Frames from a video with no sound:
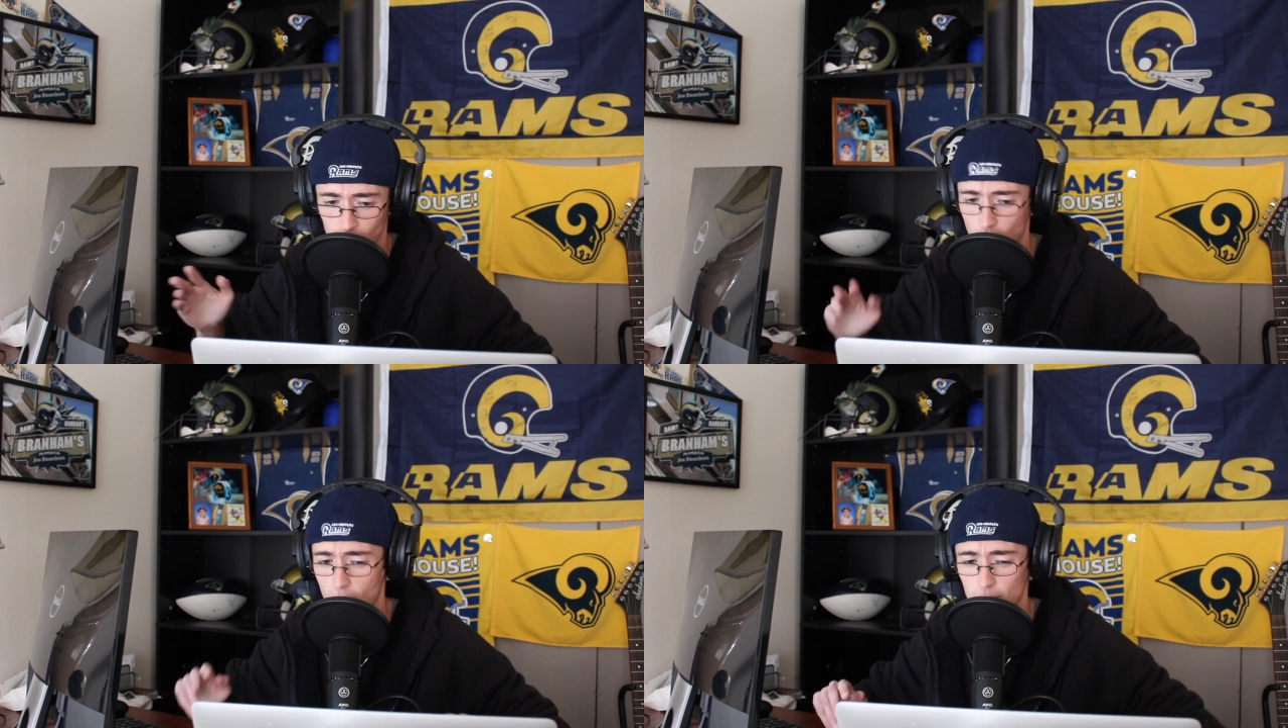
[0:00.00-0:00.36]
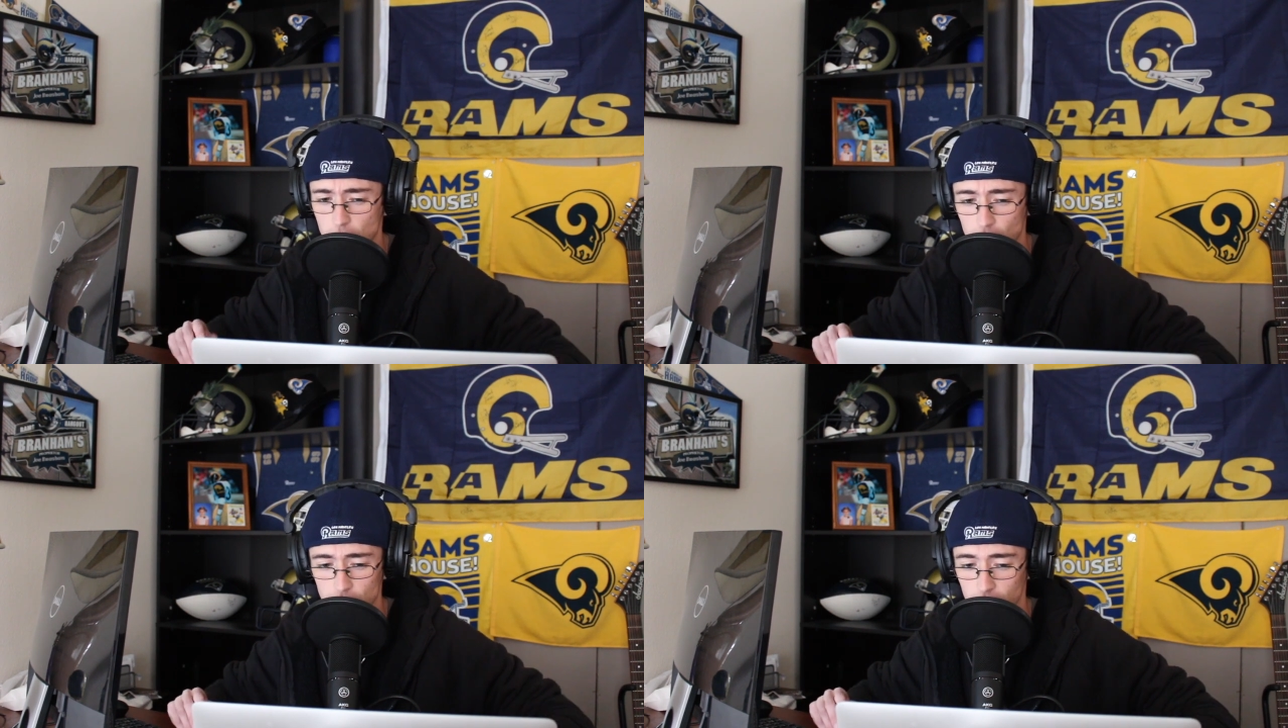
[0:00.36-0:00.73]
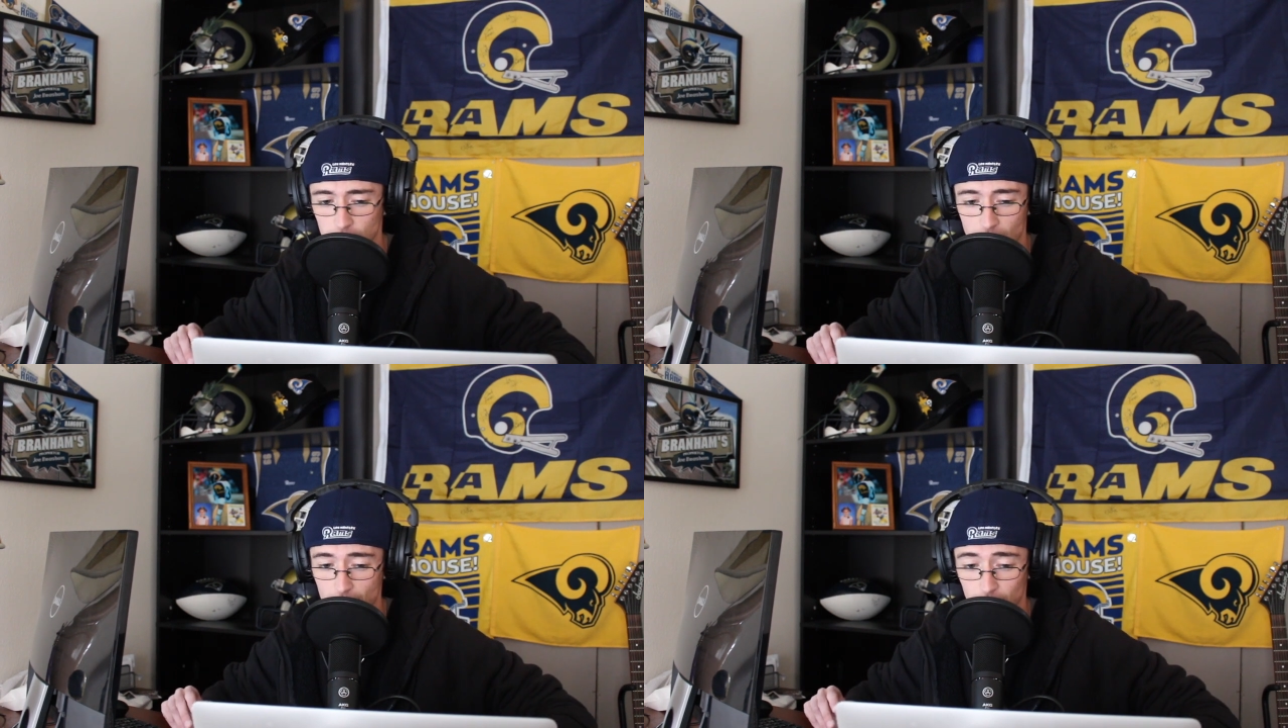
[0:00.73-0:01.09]
Goff is also
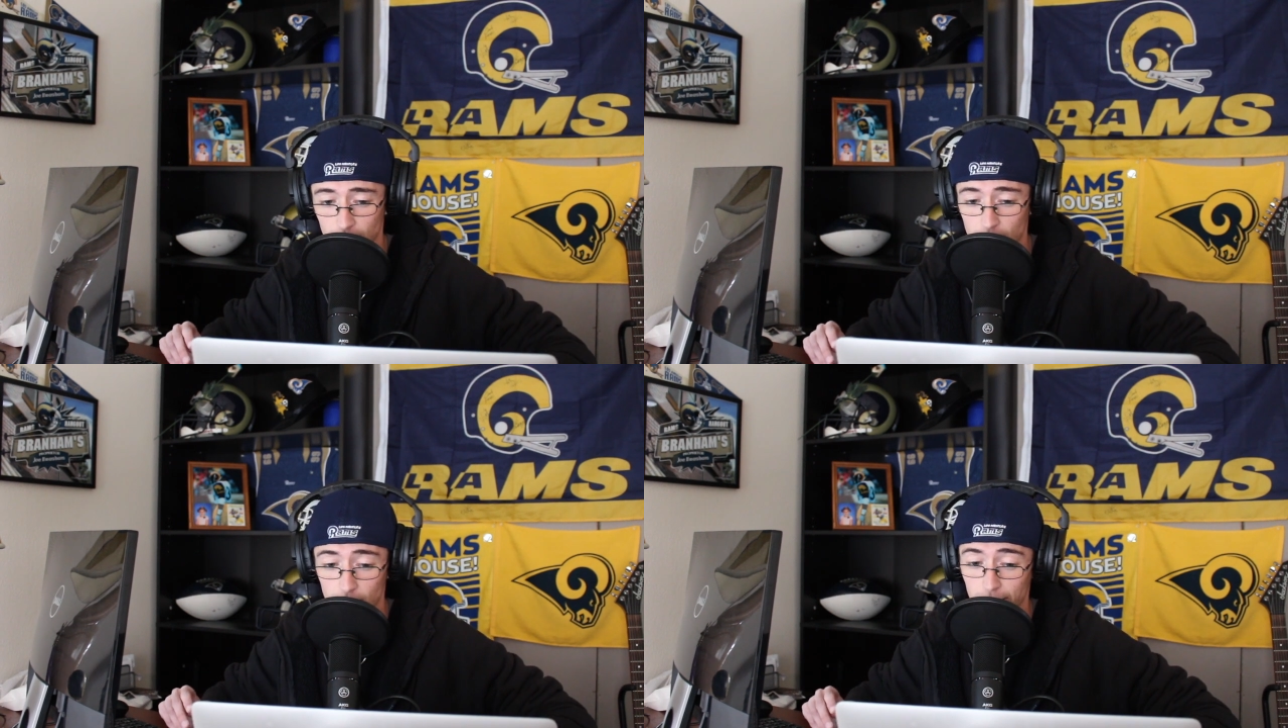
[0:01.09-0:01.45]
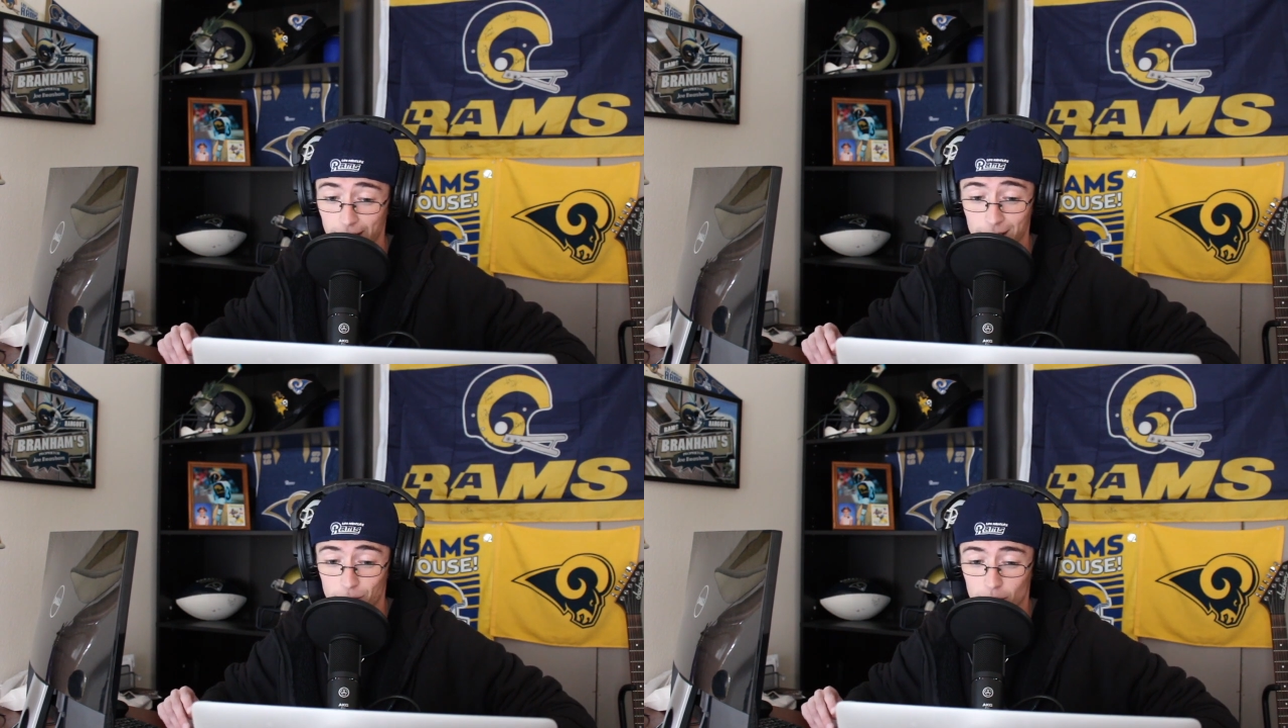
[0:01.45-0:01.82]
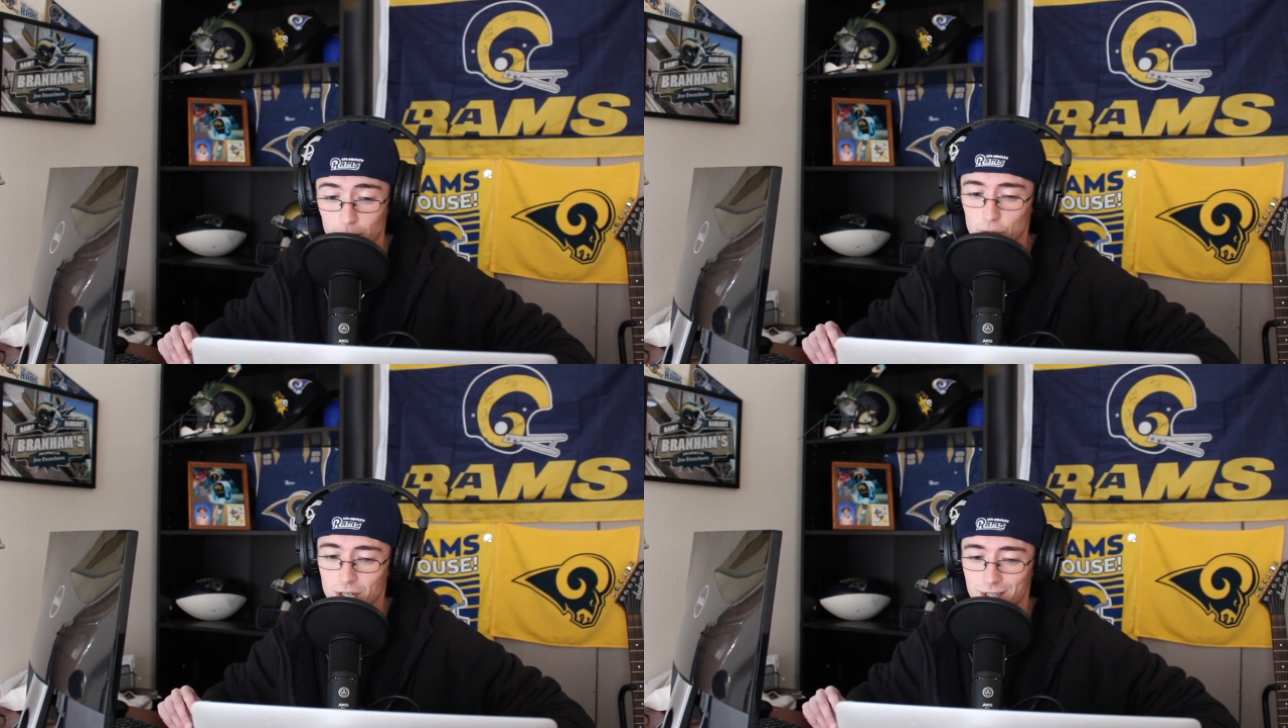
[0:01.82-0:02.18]
just having an
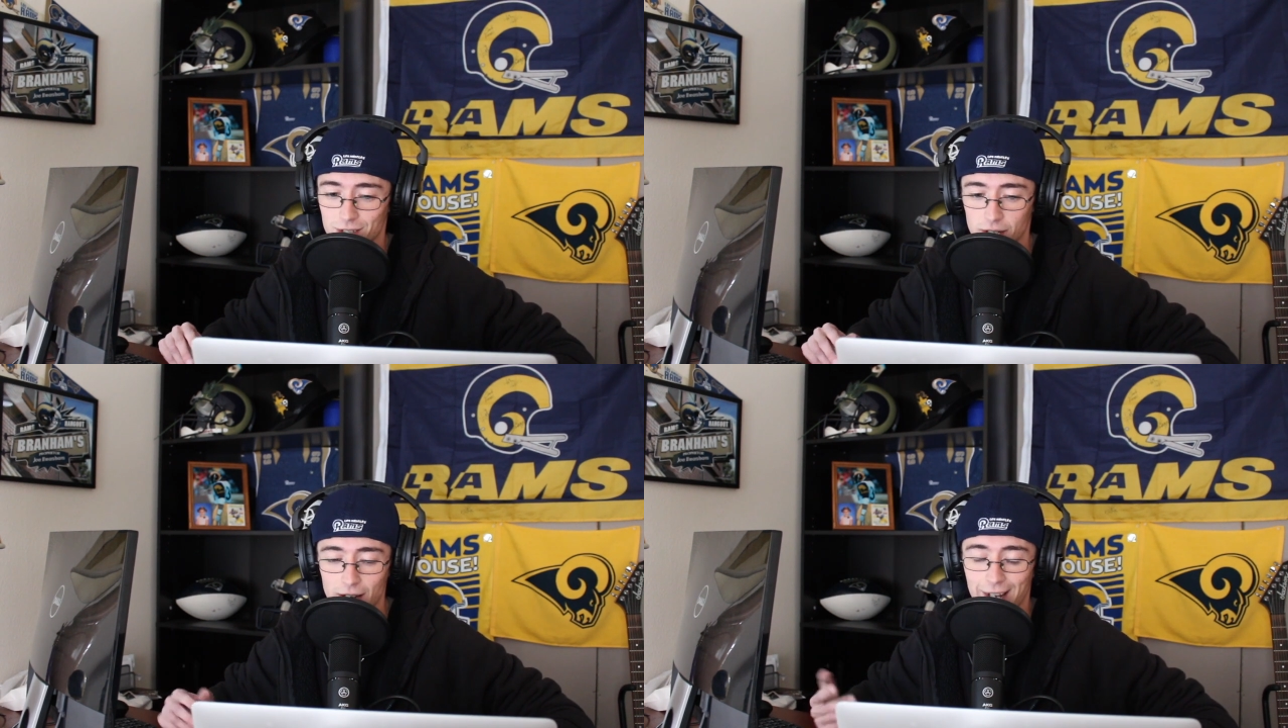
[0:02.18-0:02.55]
incredible season,